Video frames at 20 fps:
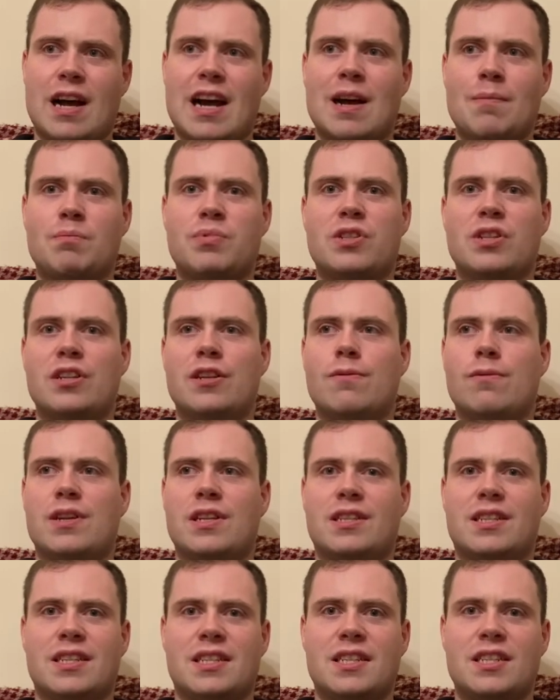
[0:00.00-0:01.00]

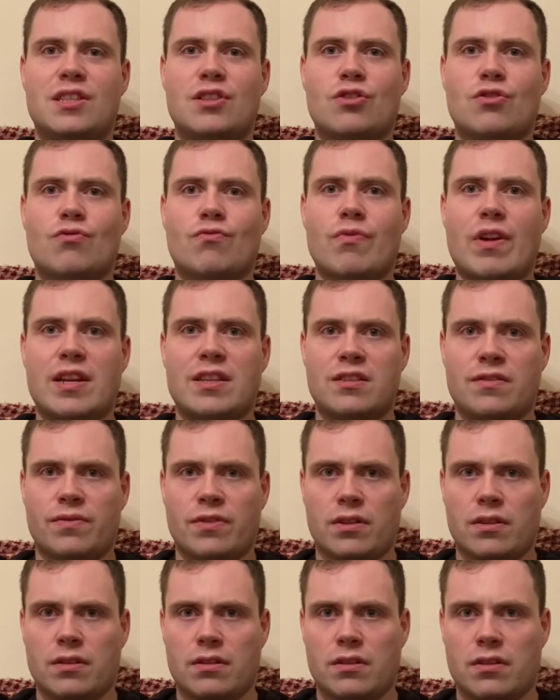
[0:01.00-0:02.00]
Absolutely
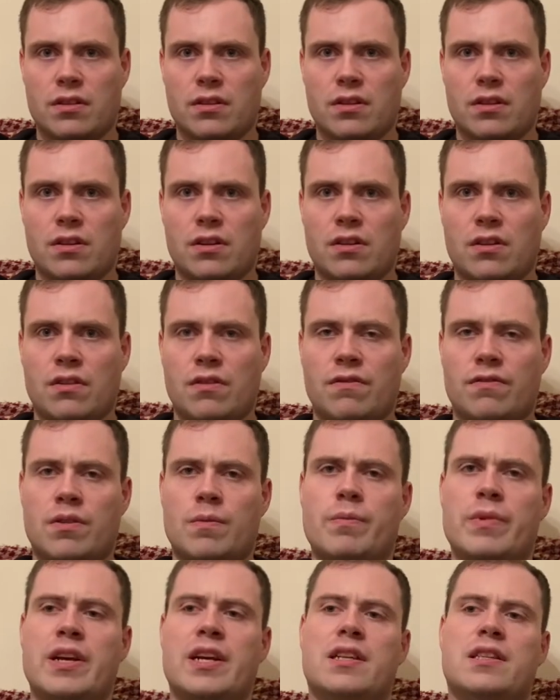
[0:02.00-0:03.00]
disgraceful
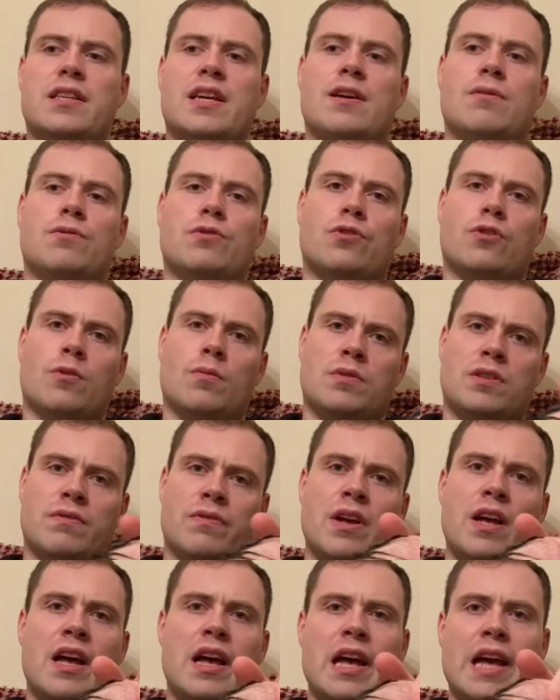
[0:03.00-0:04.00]
from Rigondeaux in terms
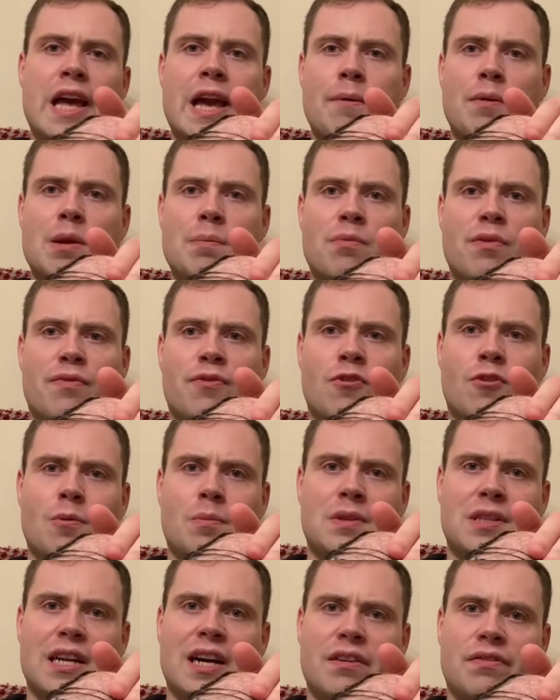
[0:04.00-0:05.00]
of how he
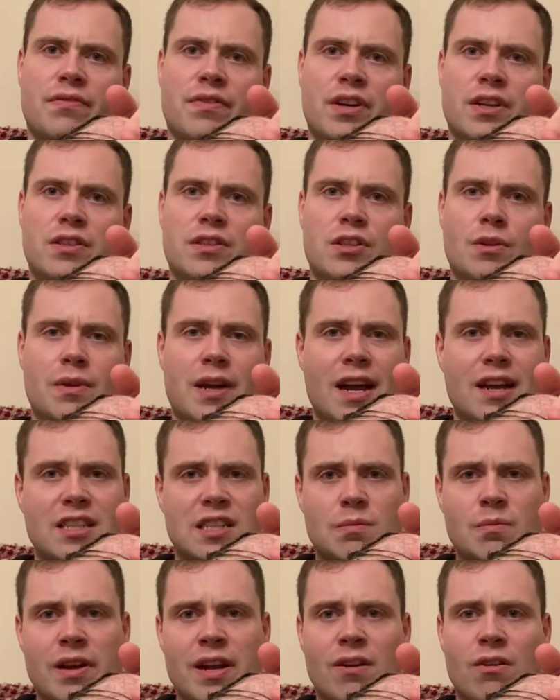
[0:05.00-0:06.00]
performed in that fight. So
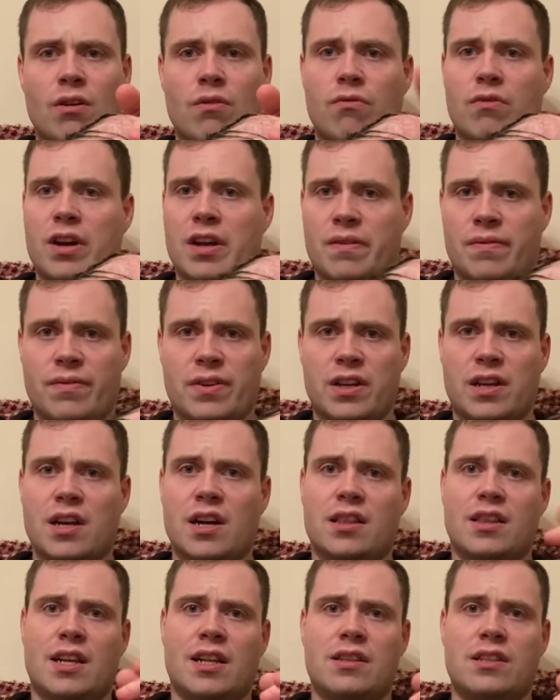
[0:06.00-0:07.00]
Casemiro rightfully
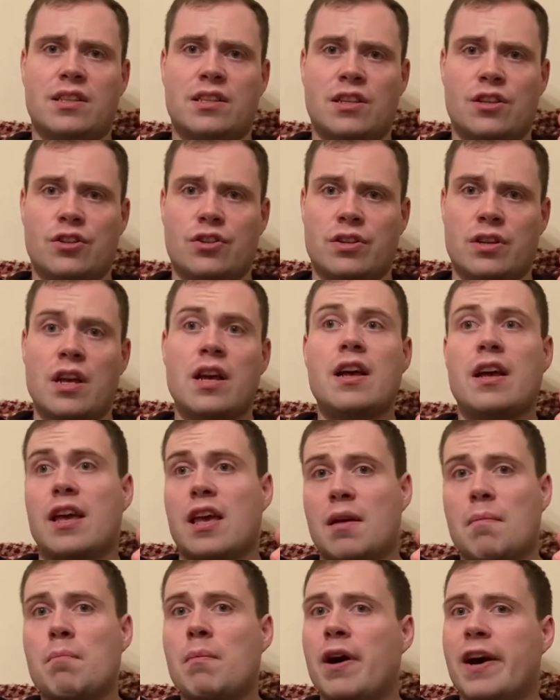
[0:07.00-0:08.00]
got that decision,
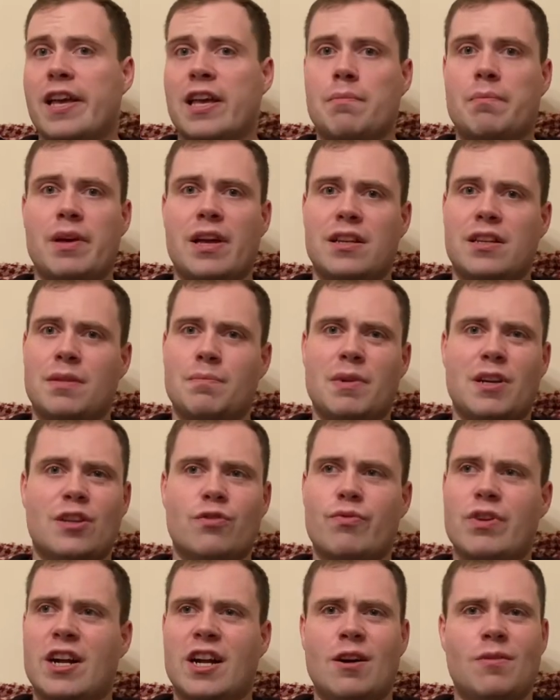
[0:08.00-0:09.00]
in my opinion,
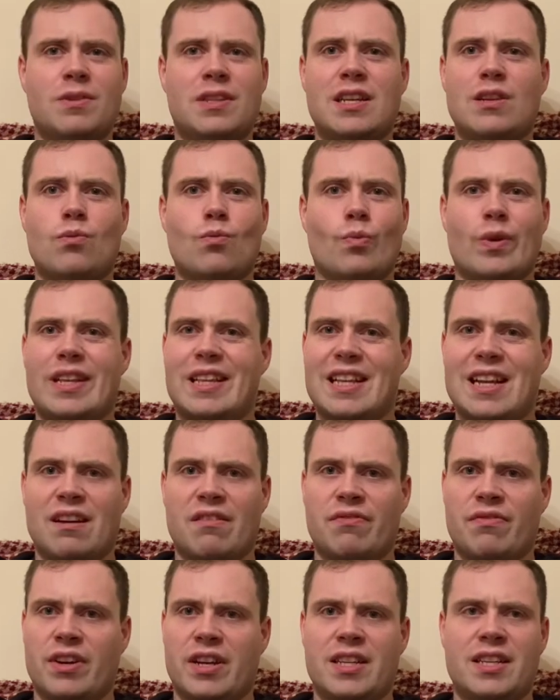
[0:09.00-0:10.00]
because Rigo didn't win
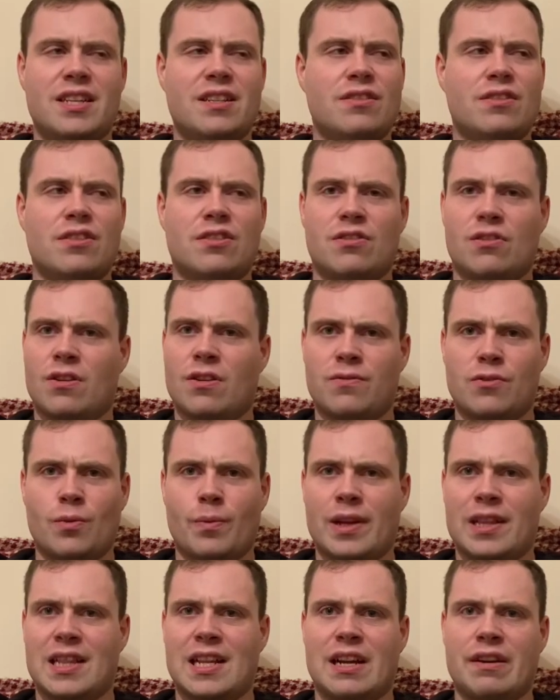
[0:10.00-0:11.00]
that fight. He didn't deserve to
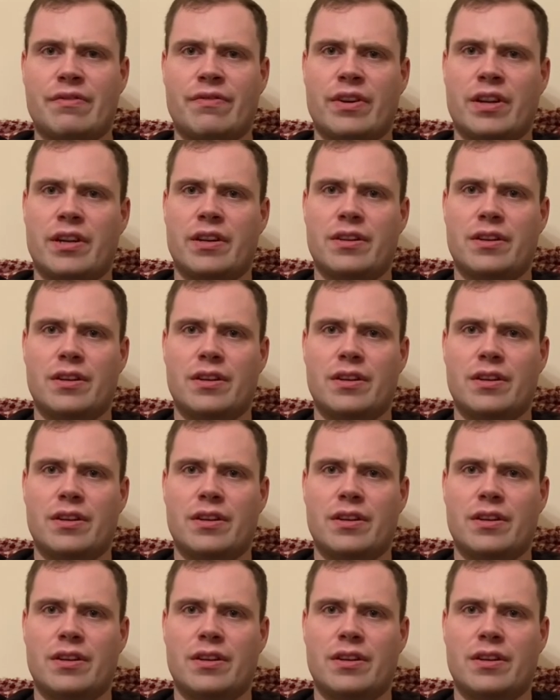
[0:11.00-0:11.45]
win that fight.